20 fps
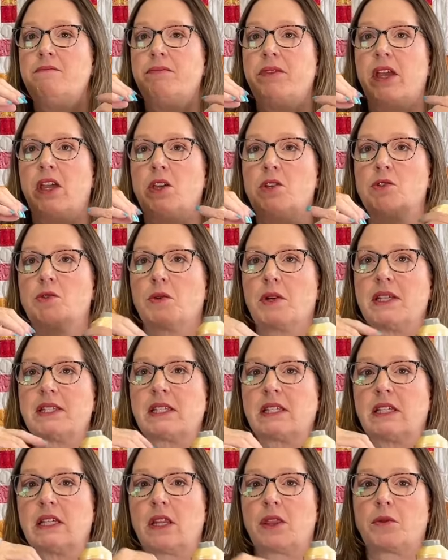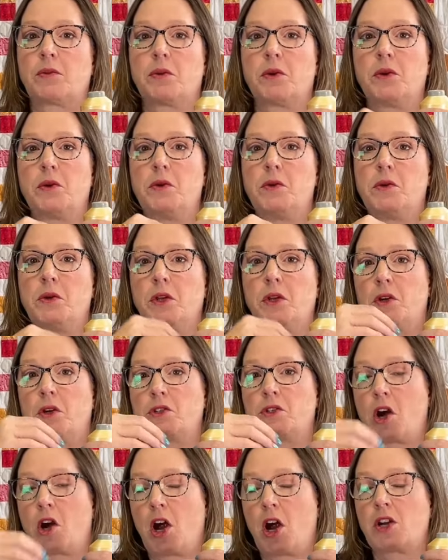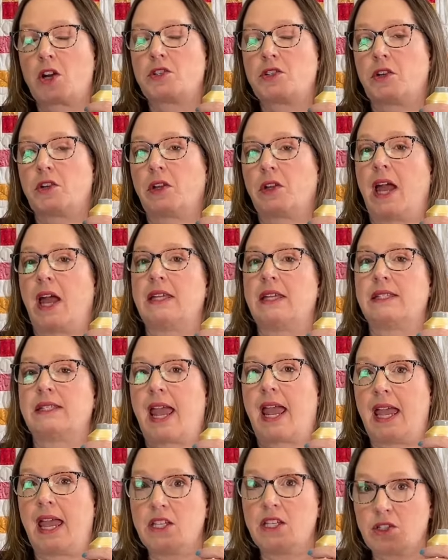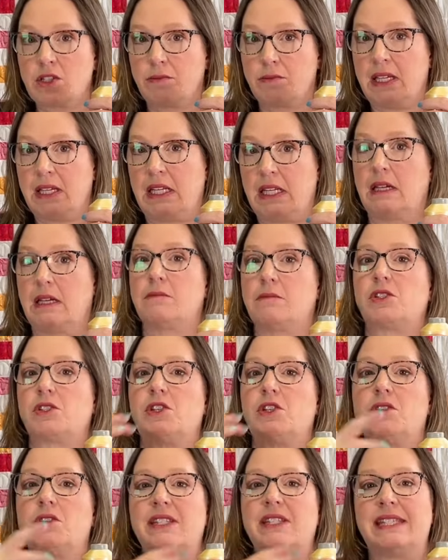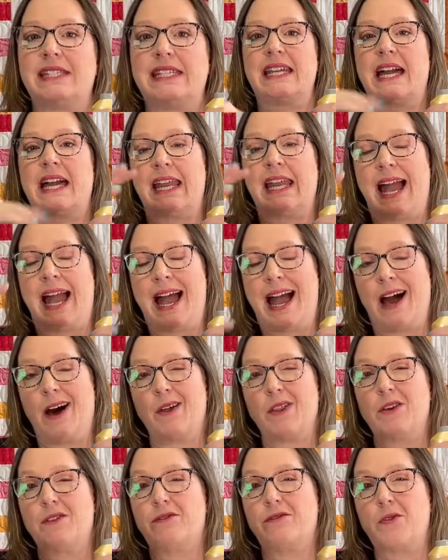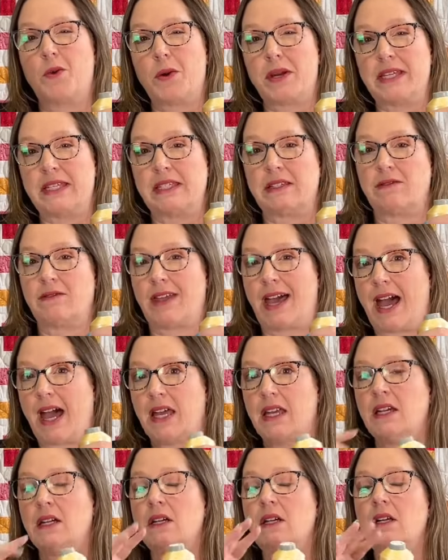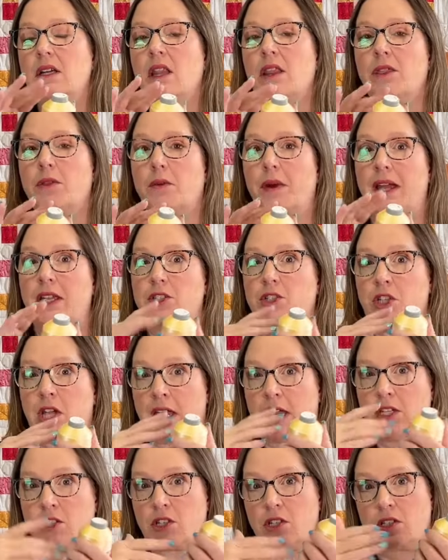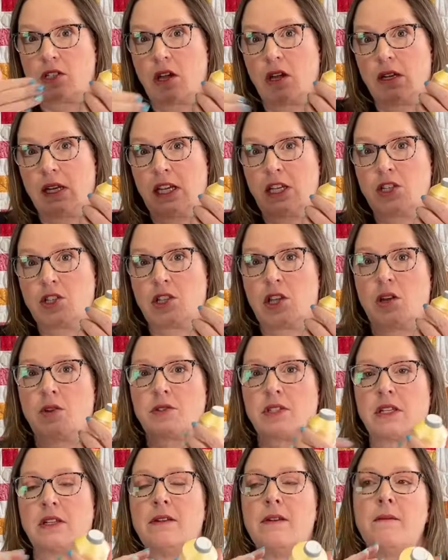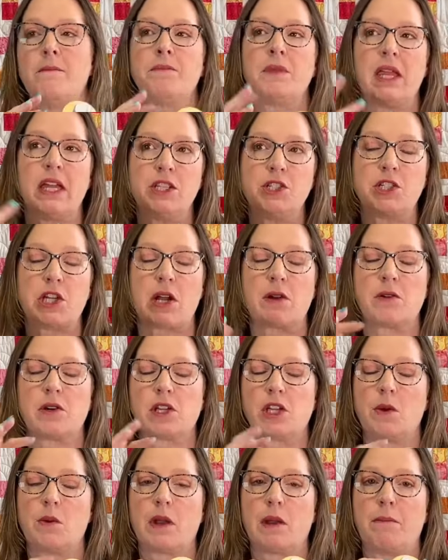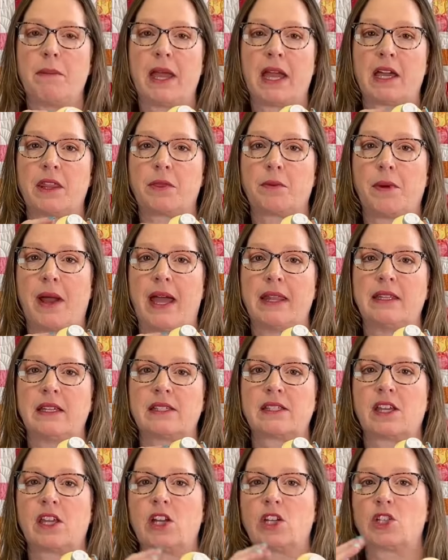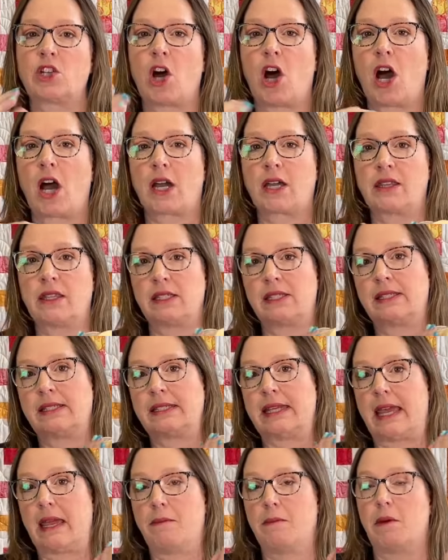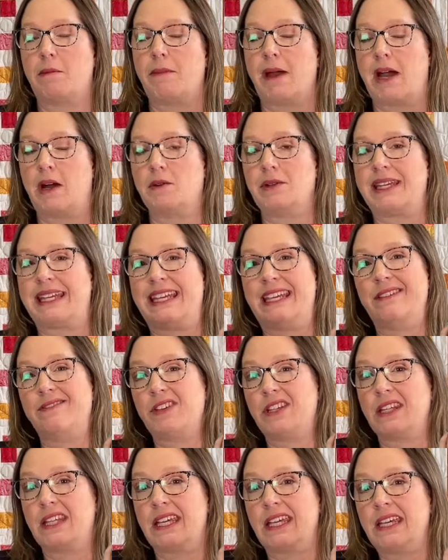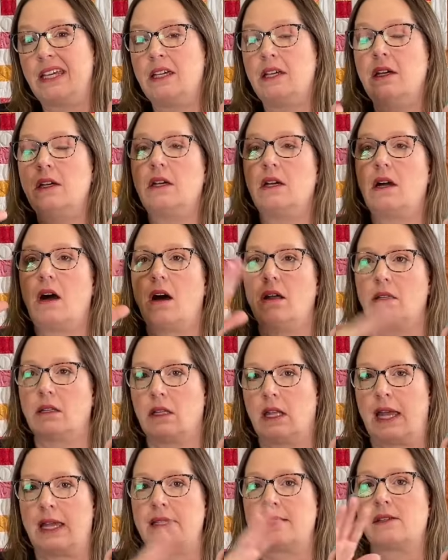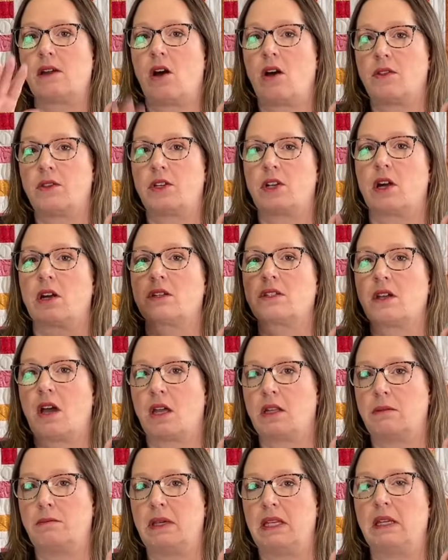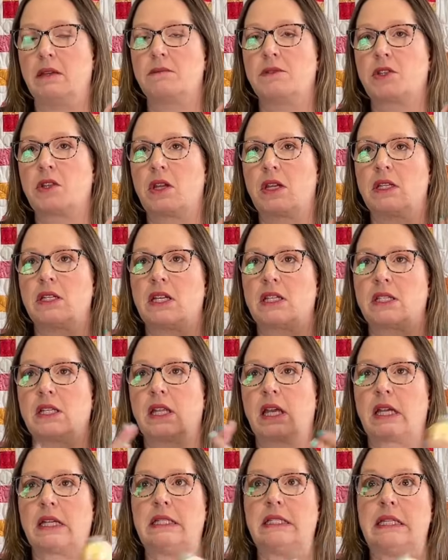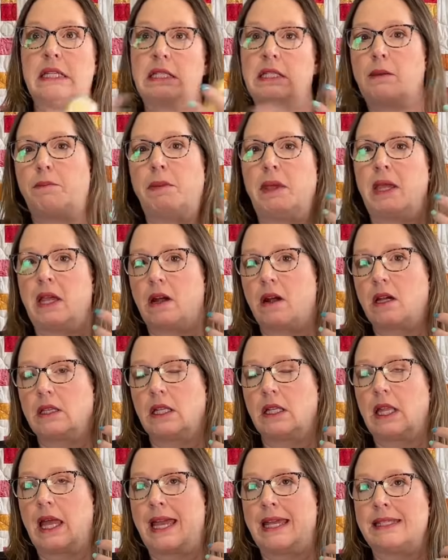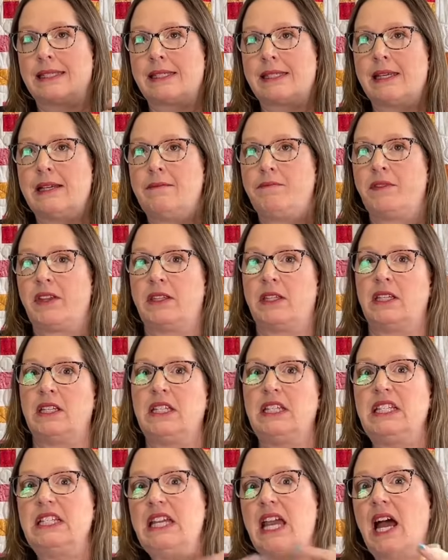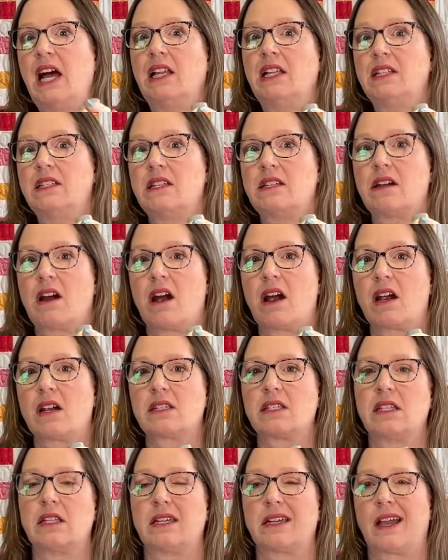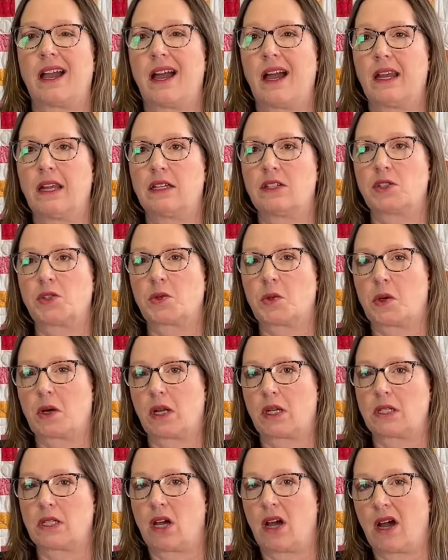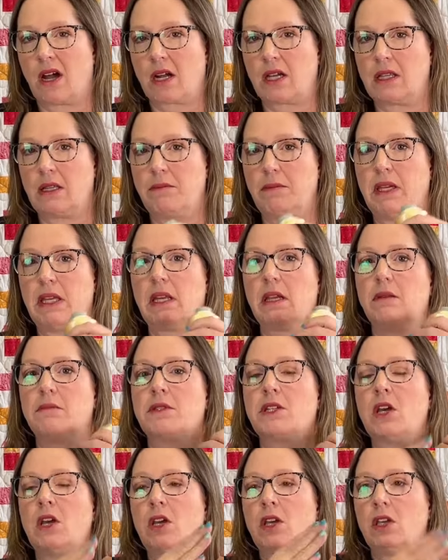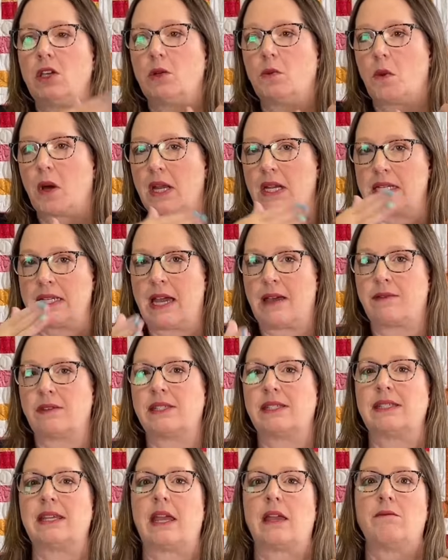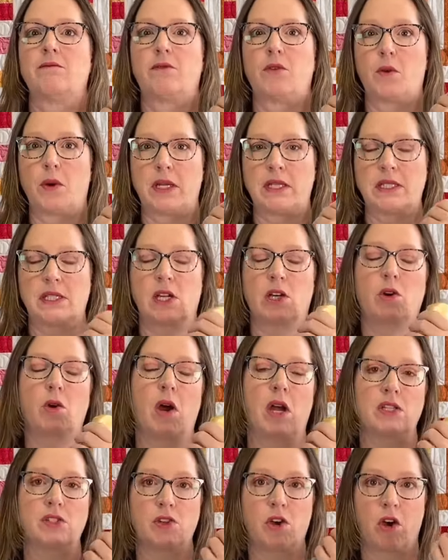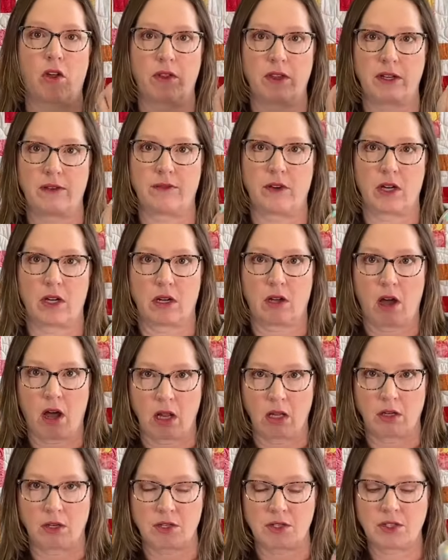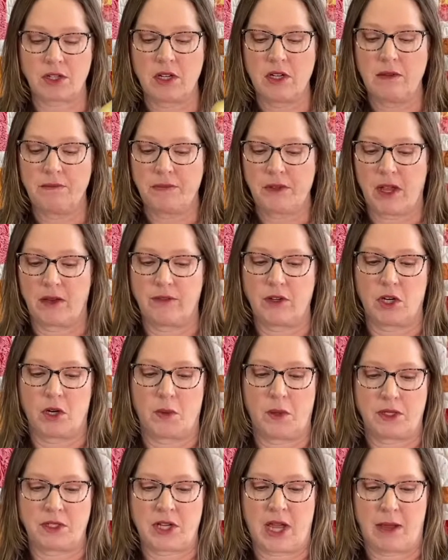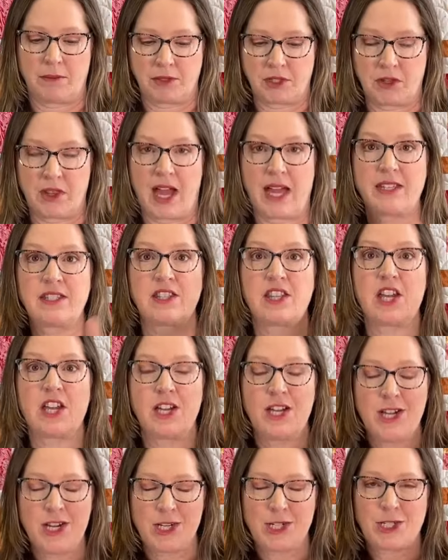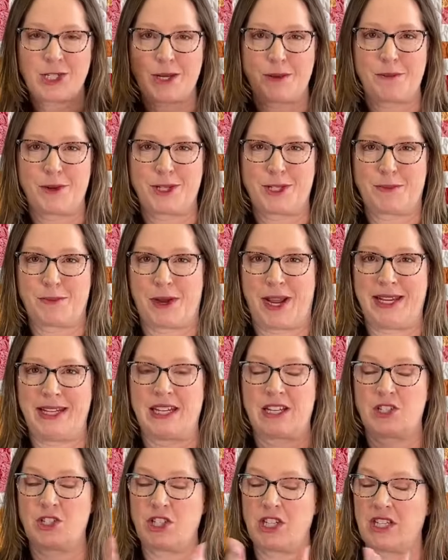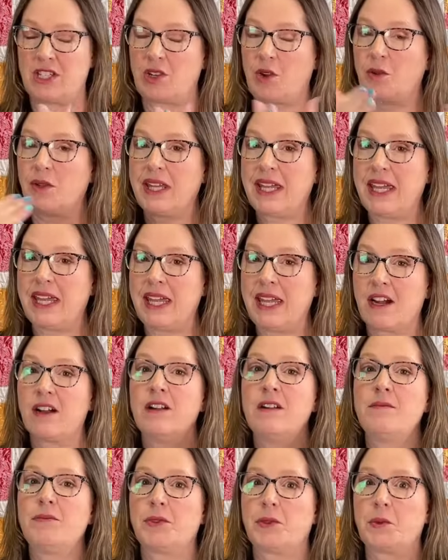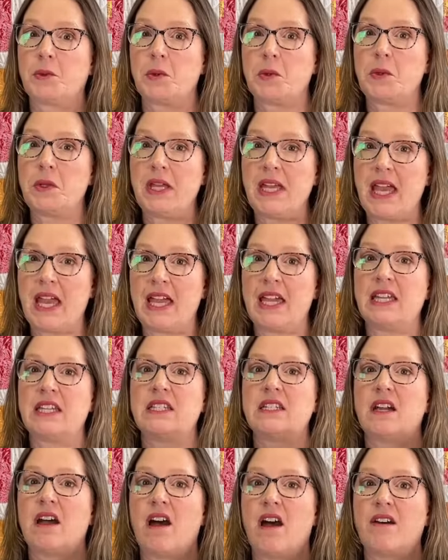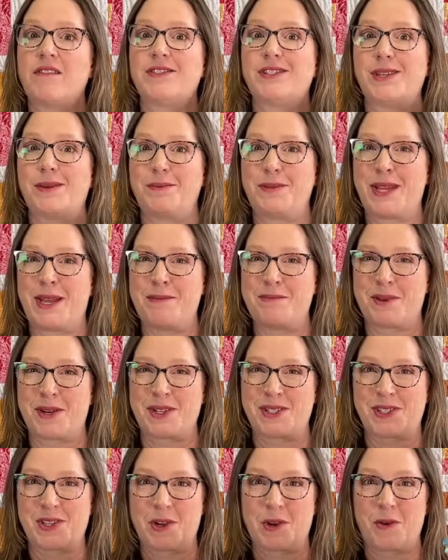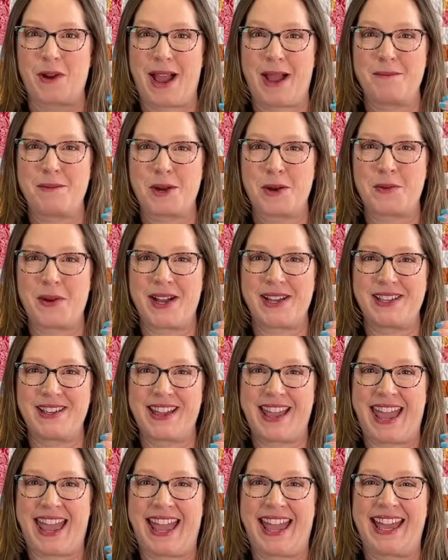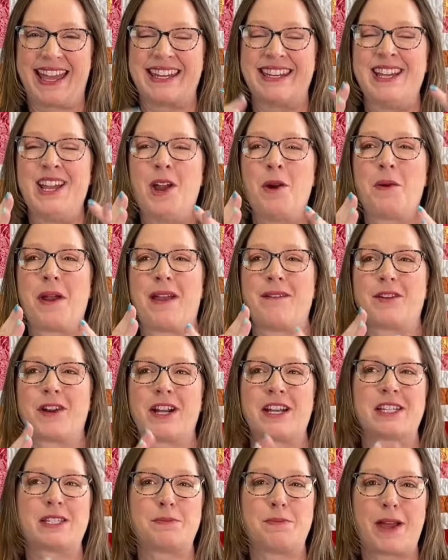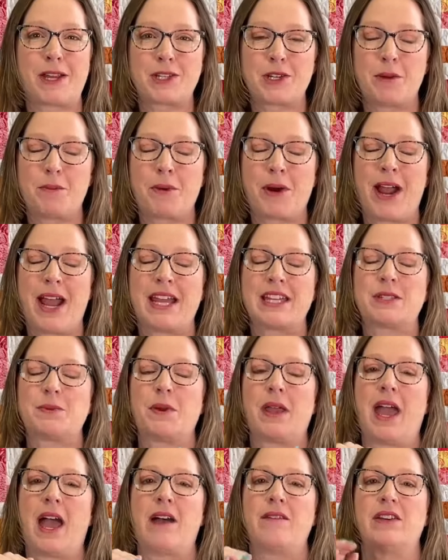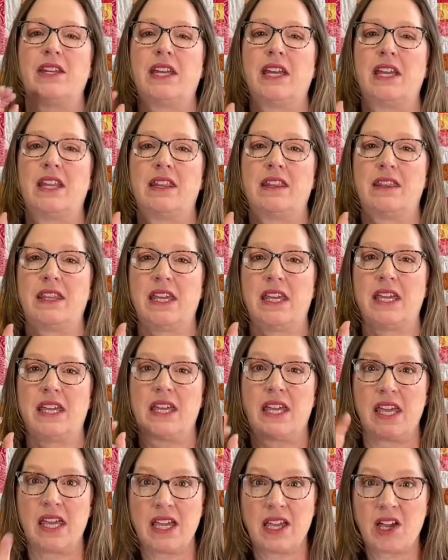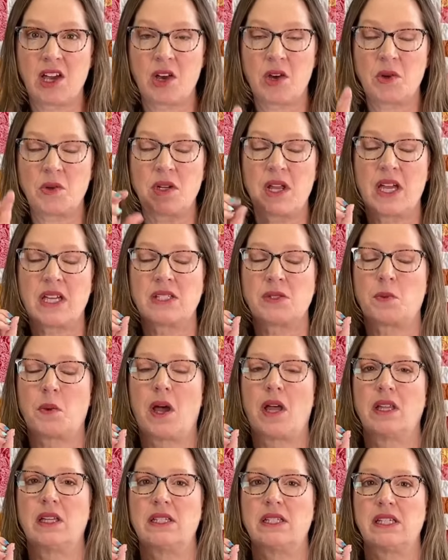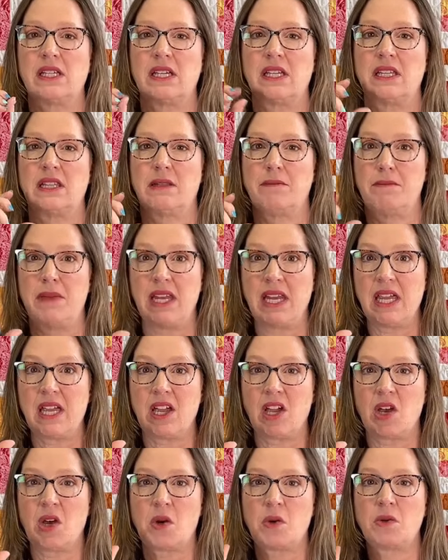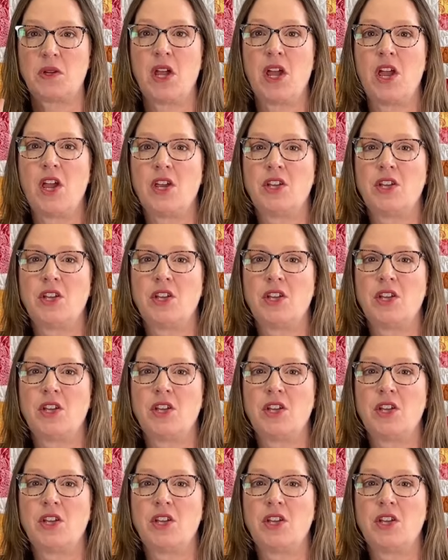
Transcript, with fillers: that you drizzle it through your darks, your lights, and your mediums, so you can kind of how the voice of that thread changes on each of those. And in general, you want to pick a thread that's going to talk the same amount evenly on the lights, on the darks, on the medium, so that it doesn't like disappear in the lights and then yell in the darks and then kind of sort of talk in the mediums. You'd want it to have the same voice across all the different colors of your quilt top. So that's the Shimmer Sprite. Now she's only here through the end of September, so grab her while you can. We have her at a special price. We have it in the king cone as well as in the mini cone.